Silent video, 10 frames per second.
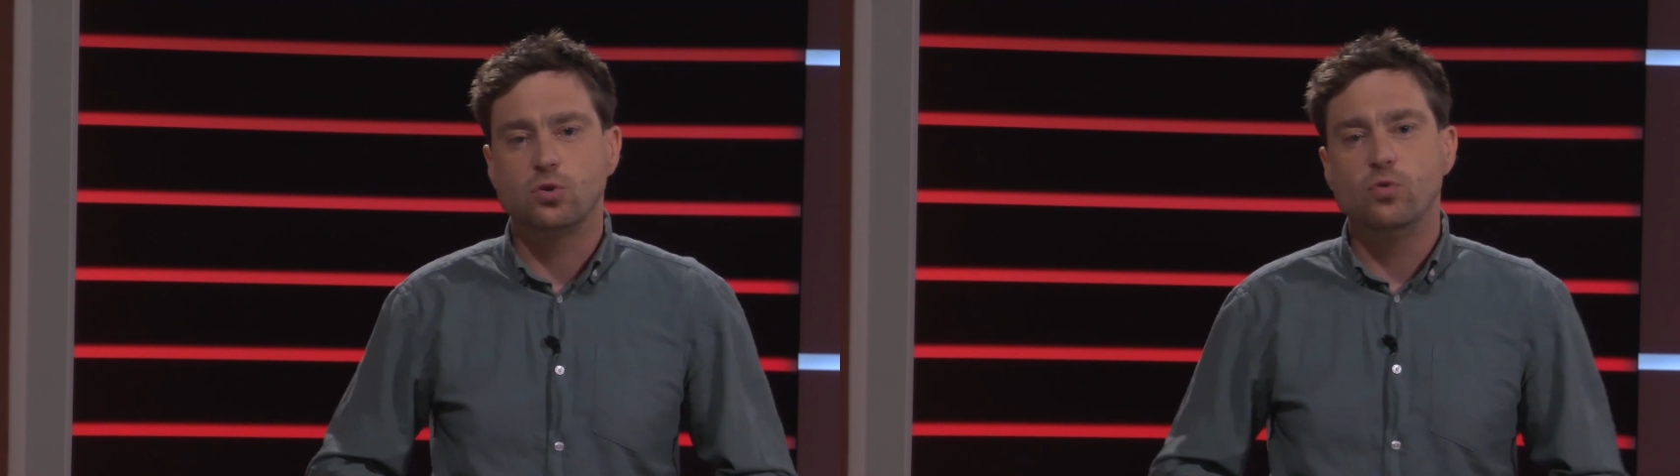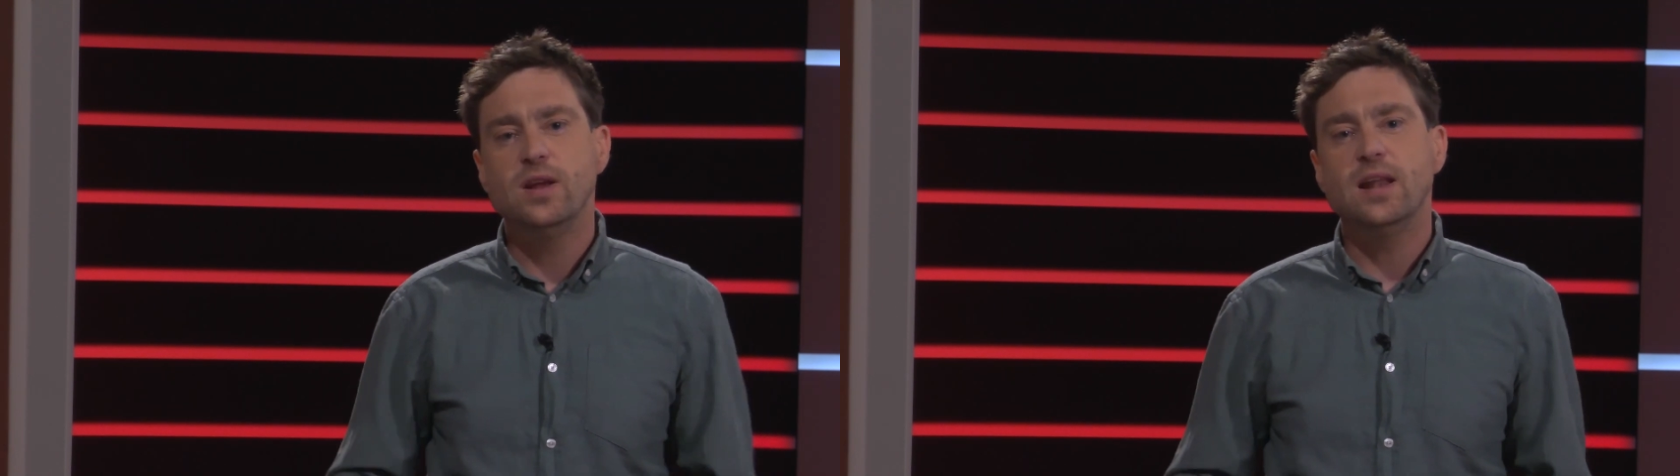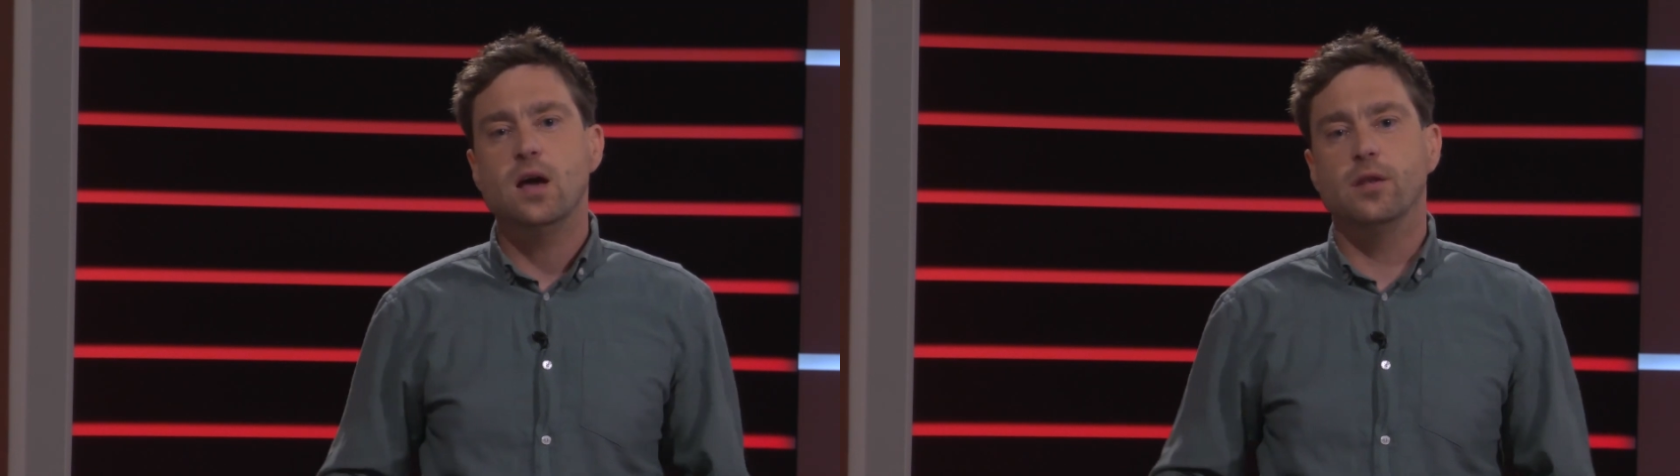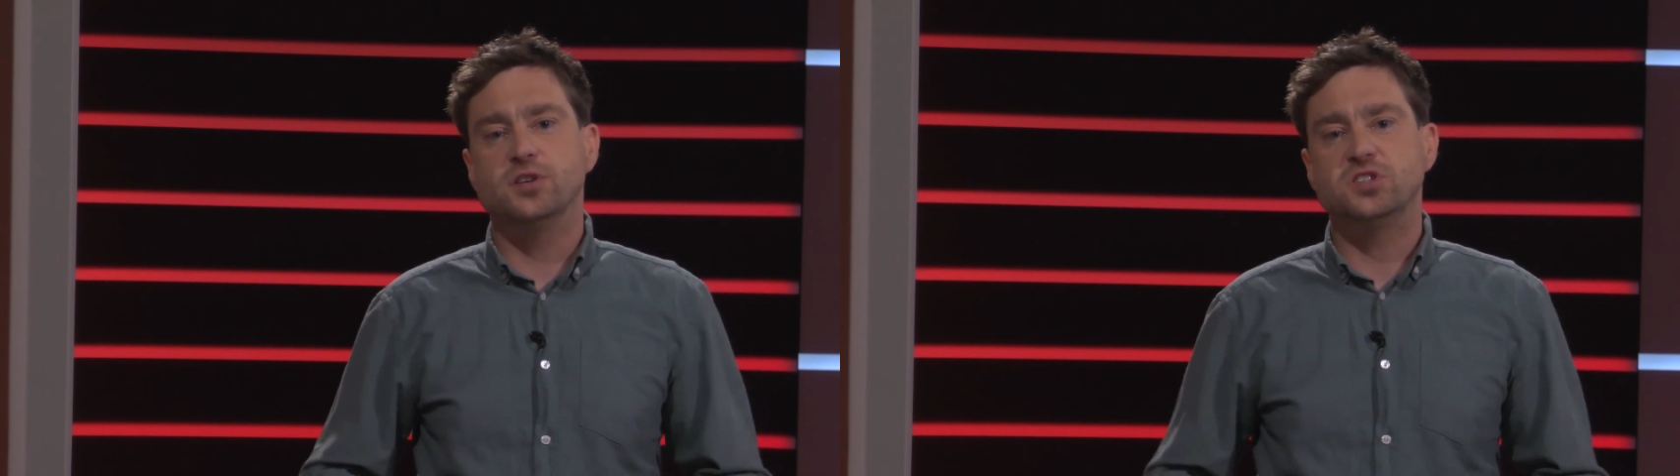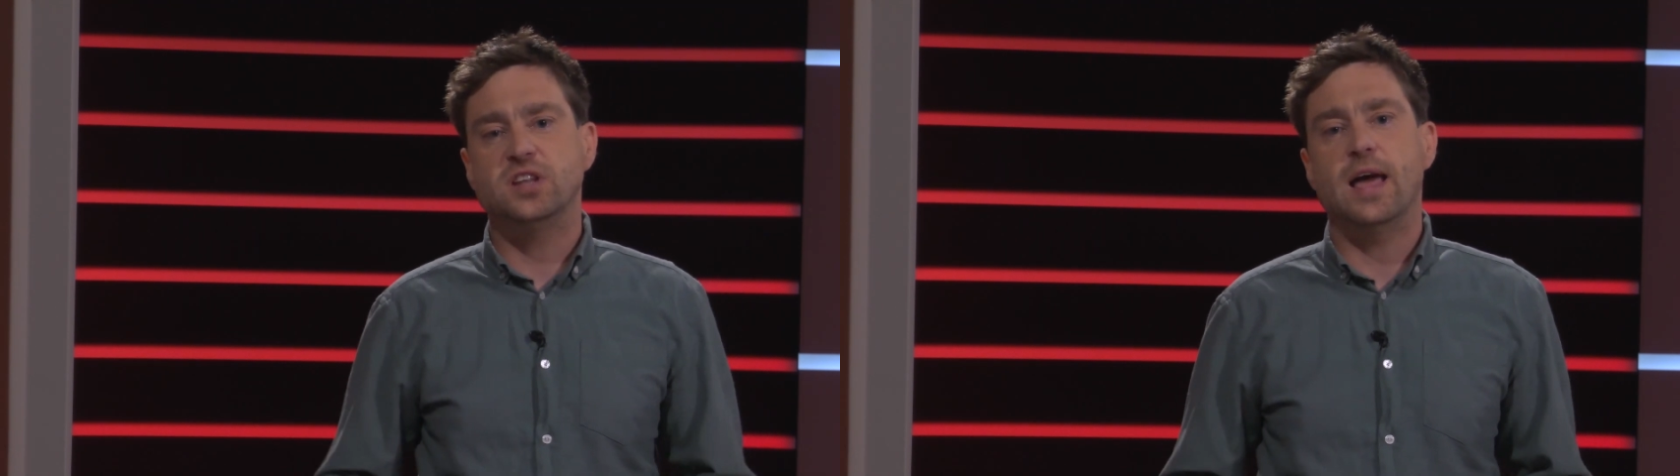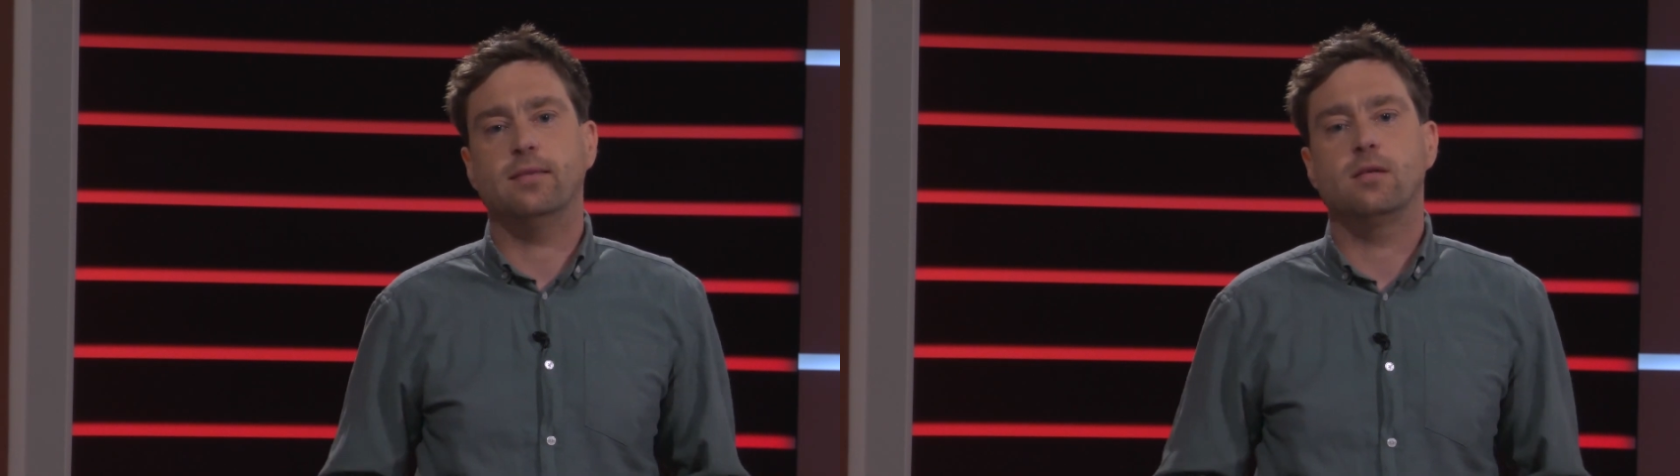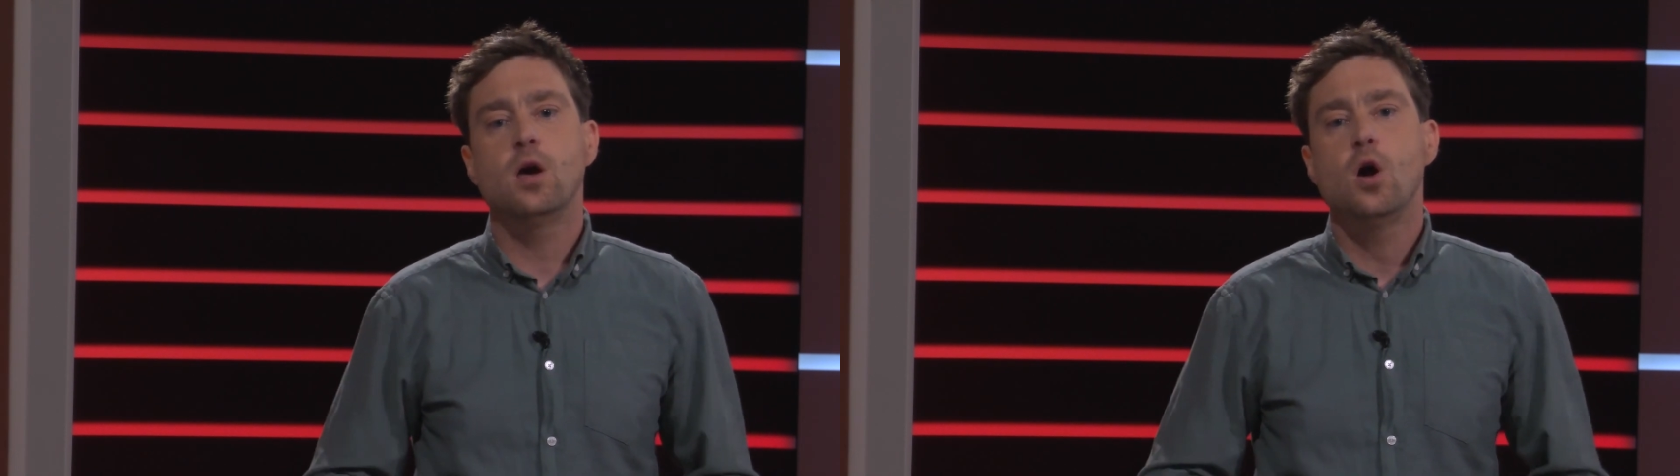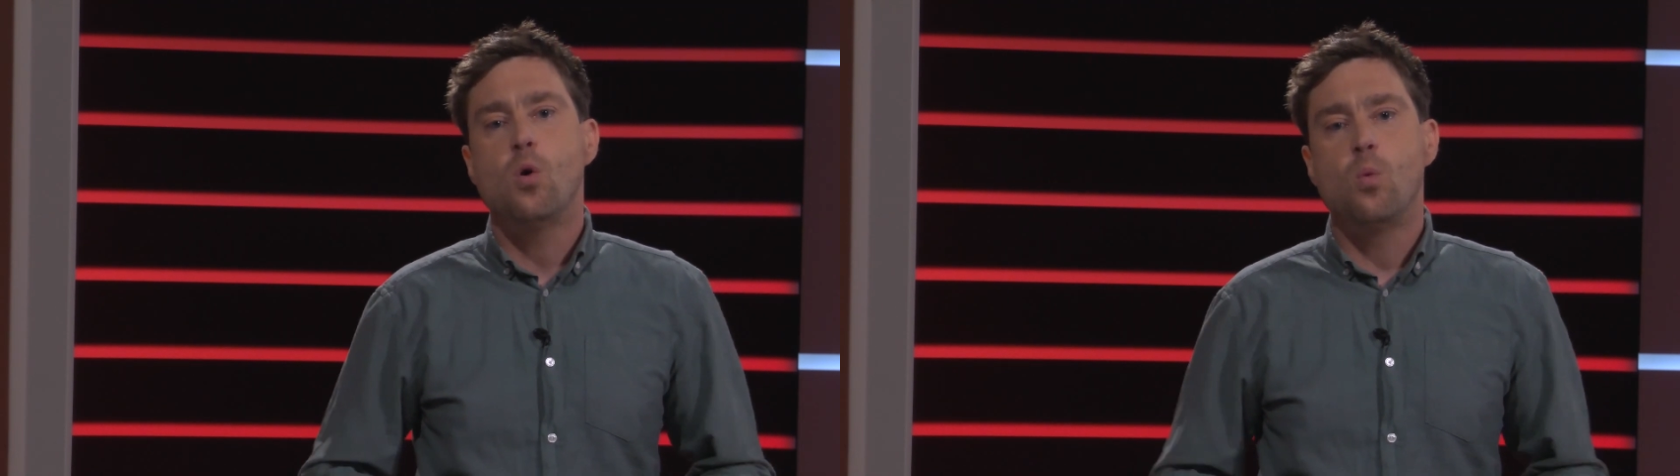to really understand
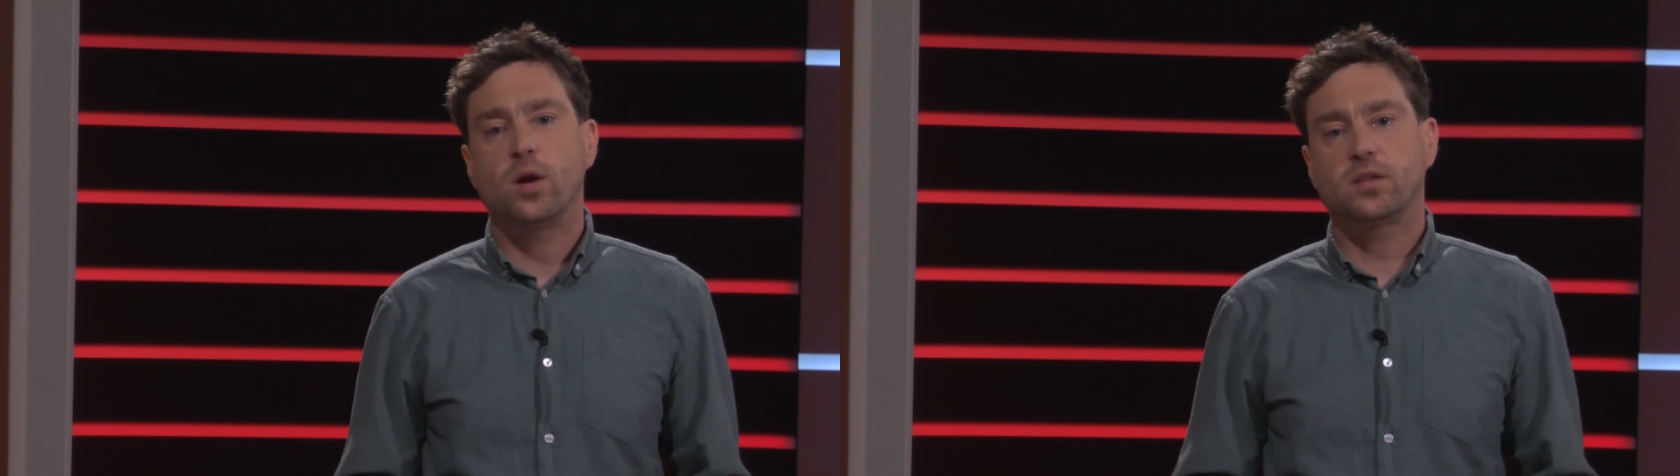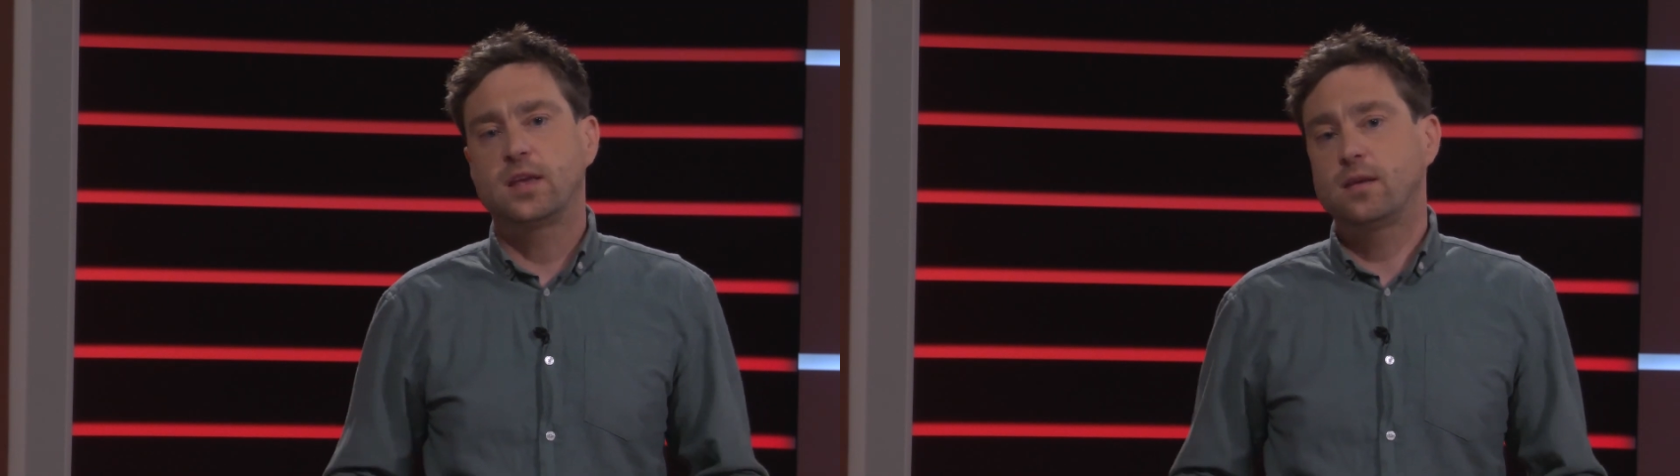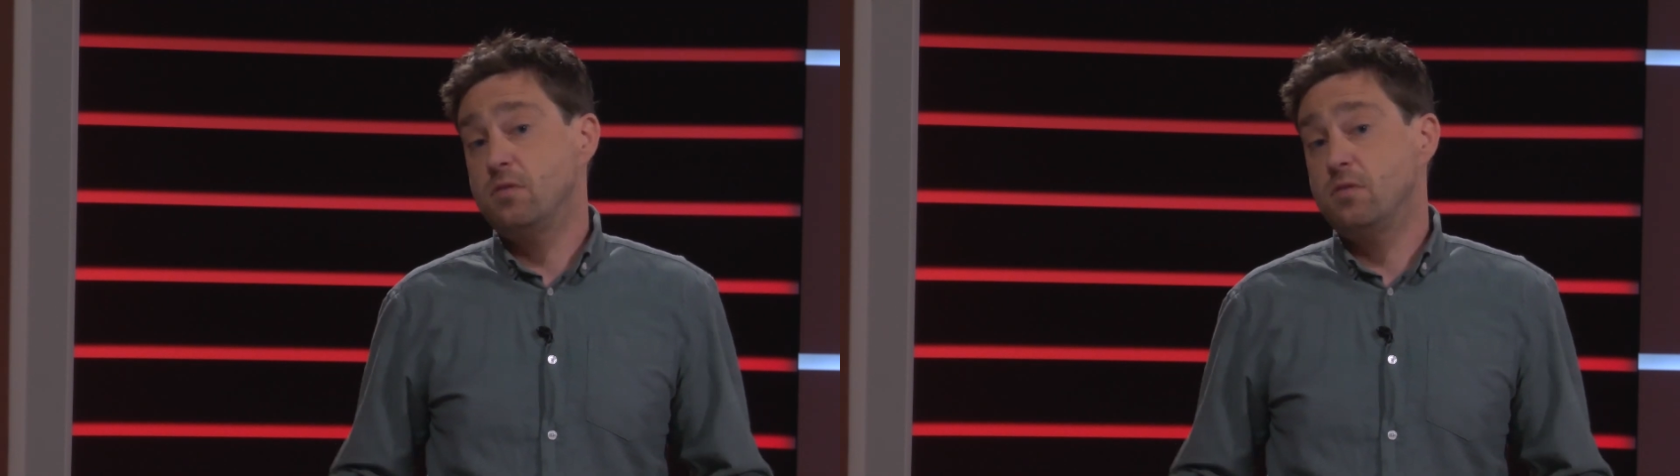what